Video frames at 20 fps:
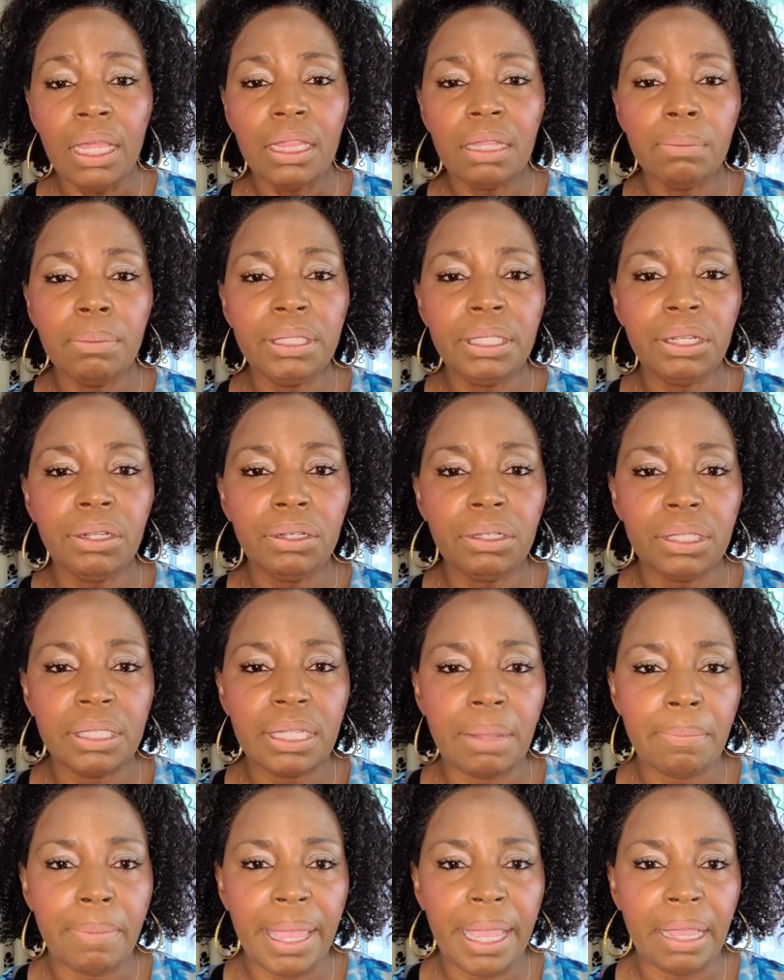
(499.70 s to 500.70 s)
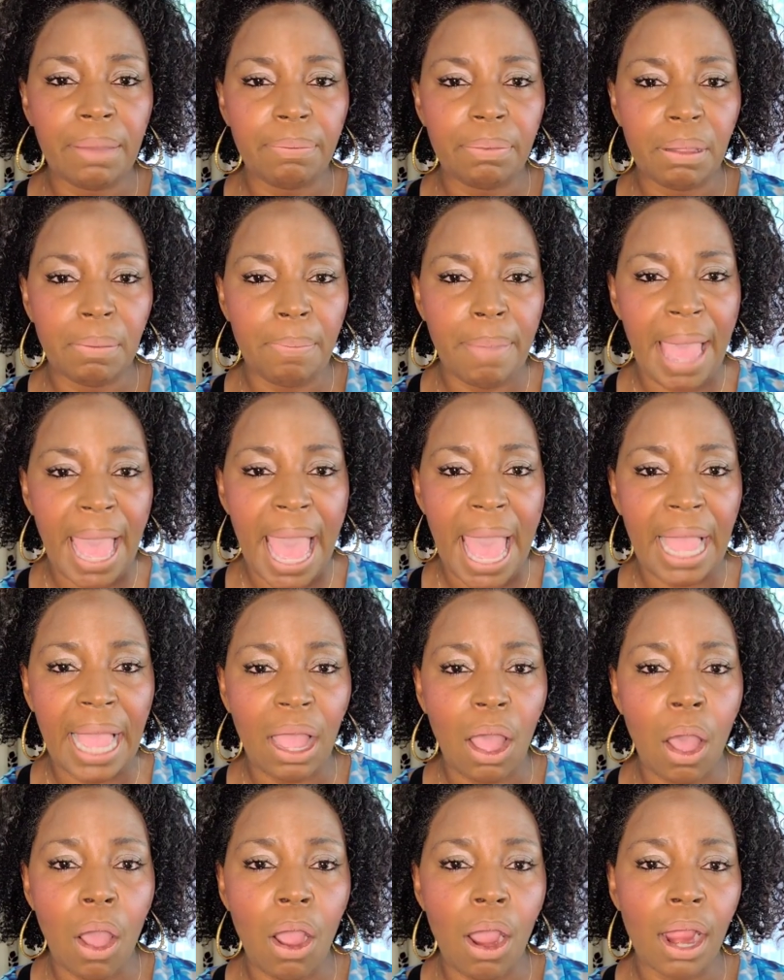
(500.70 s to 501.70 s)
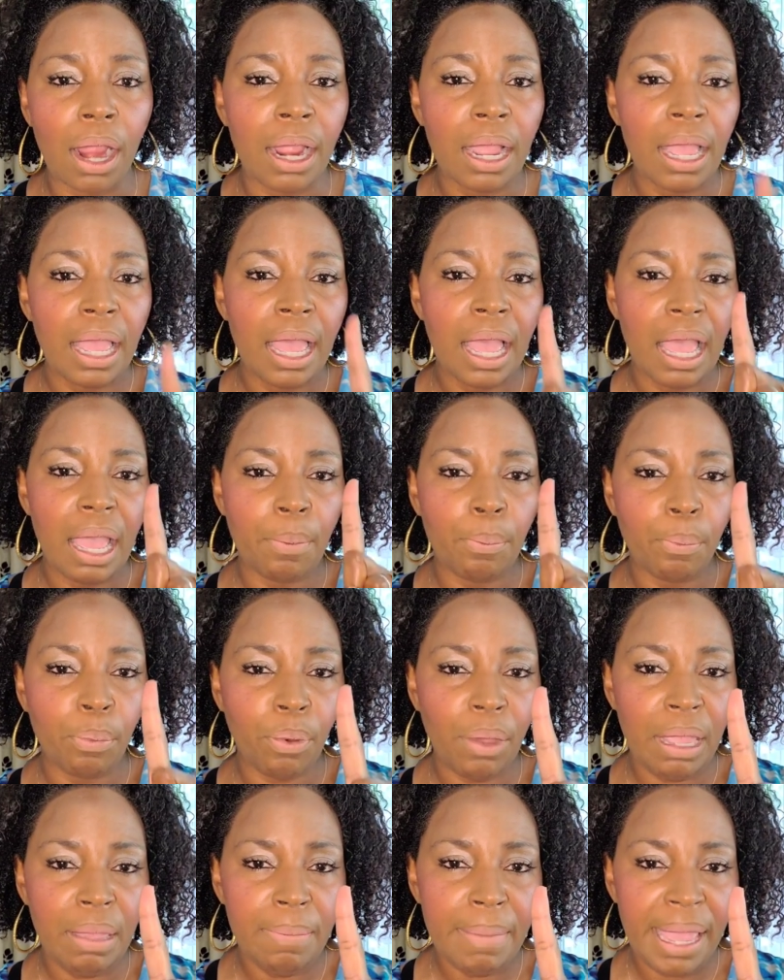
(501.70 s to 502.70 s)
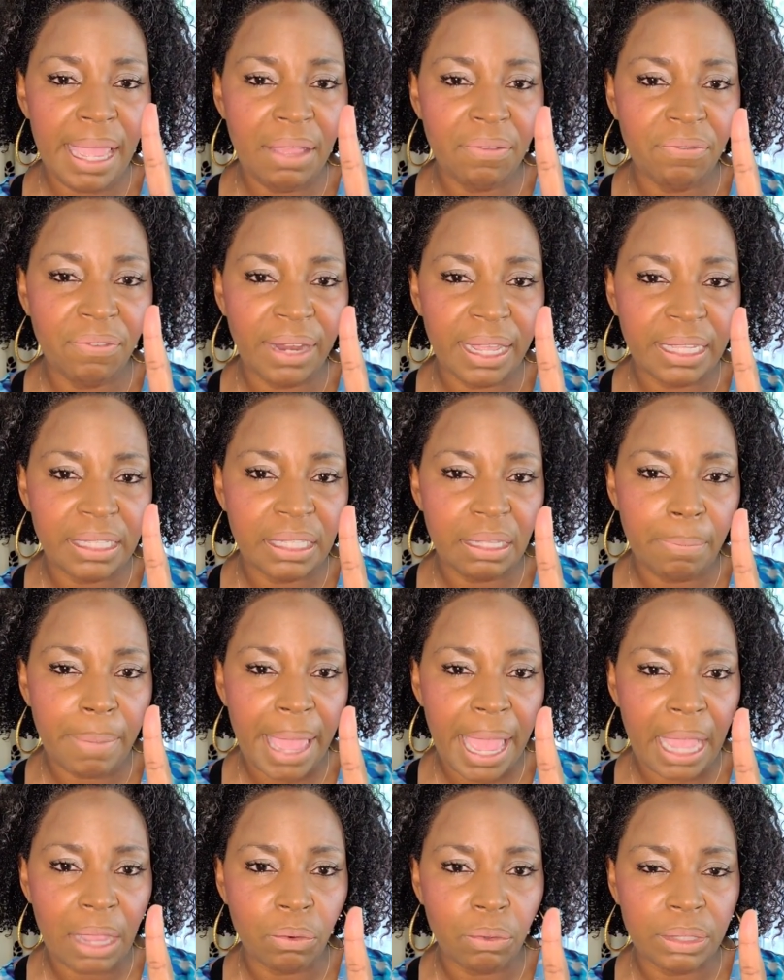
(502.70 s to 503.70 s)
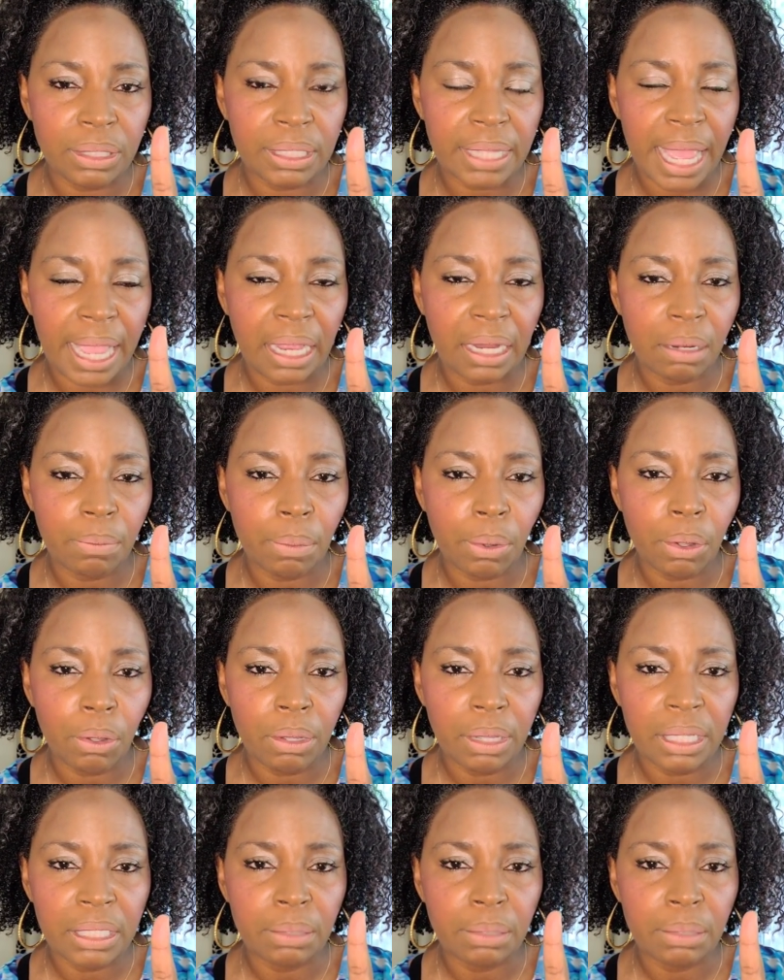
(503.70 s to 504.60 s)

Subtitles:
The materials that make up the pack are a pre-made flexi bag recyclable.